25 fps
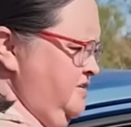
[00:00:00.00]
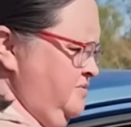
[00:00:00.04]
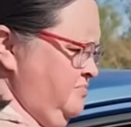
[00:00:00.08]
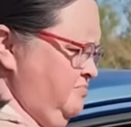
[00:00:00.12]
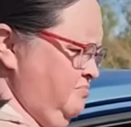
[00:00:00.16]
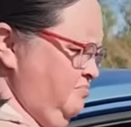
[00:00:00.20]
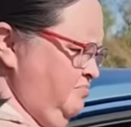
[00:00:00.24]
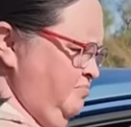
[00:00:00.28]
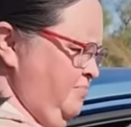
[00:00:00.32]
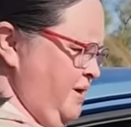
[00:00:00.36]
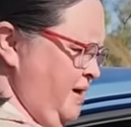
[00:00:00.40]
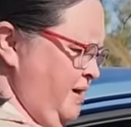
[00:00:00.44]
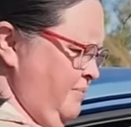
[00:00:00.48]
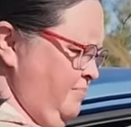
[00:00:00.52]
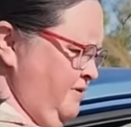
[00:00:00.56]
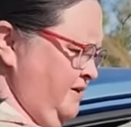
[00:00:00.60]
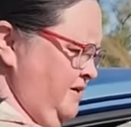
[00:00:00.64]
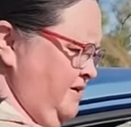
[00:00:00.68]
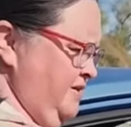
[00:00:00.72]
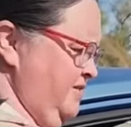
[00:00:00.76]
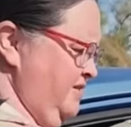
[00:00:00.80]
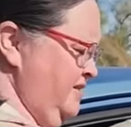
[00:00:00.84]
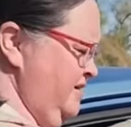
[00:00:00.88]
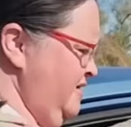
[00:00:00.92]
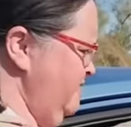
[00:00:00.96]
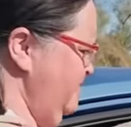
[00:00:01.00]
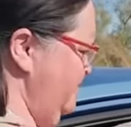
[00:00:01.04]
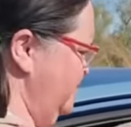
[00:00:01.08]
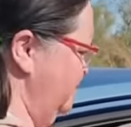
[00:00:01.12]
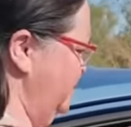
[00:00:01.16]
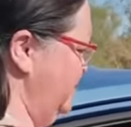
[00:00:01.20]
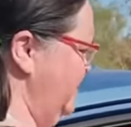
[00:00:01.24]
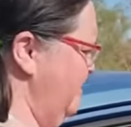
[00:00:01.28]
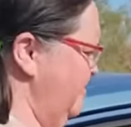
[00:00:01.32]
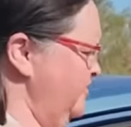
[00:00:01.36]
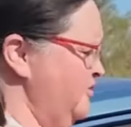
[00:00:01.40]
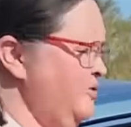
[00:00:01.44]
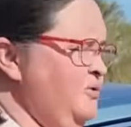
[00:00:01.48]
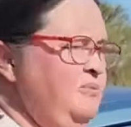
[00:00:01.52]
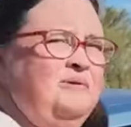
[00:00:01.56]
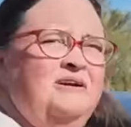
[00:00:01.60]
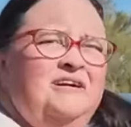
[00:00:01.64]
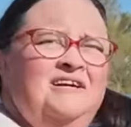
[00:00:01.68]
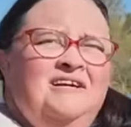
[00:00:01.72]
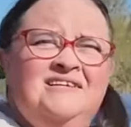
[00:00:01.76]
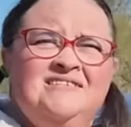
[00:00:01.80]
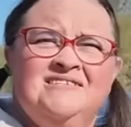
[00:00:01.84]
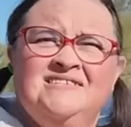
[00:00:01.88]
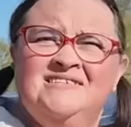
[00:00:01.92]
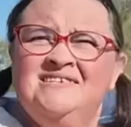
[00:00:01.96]
and pop it in there. And now nobody
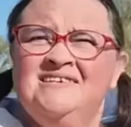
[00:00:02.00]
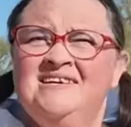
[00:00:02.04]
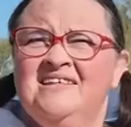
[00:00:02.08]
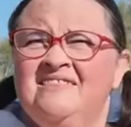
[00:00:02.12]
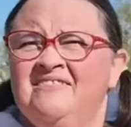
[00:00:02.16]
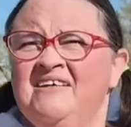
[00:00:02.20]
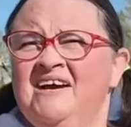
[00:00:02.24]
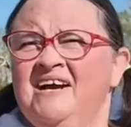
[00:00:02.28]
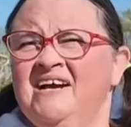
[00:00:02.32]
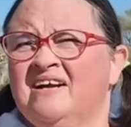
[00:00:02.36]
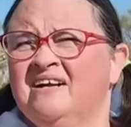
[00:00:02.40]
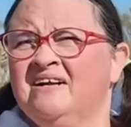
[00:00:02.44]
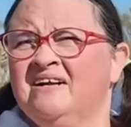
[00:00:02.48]
can see a thing.